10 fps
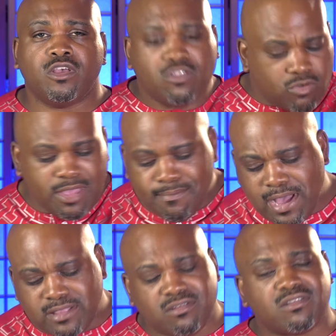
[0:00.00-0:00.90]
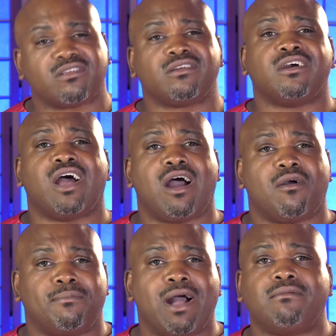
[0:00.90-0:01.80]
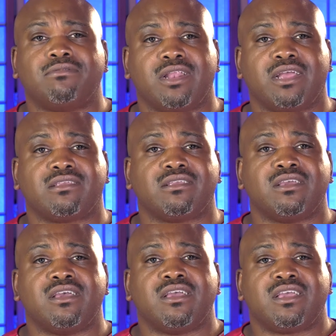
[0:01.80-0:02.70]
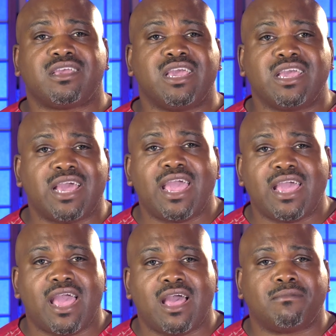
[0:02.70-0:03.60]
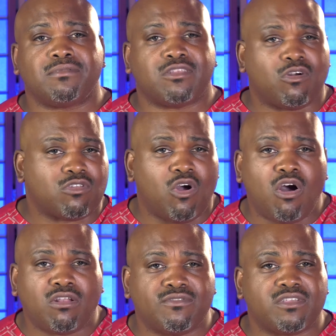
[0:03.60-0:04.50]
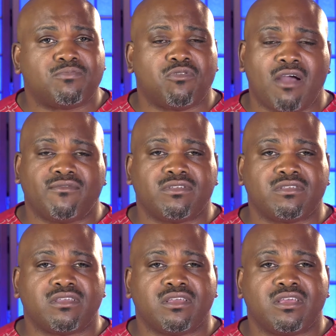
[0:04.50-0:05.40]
So getting back to our Bible lesson, King Ahab talked to all of his prophets,